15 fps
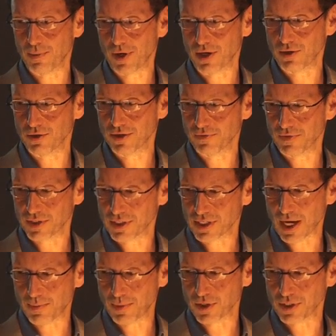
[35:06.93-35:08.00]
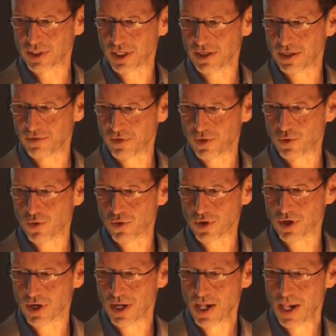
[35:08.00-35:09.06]
models of established scientific
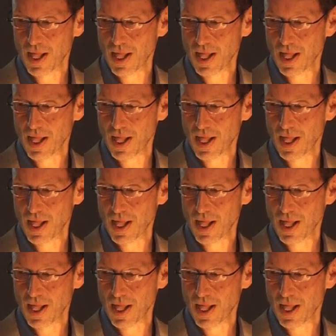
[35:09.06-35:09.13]
order.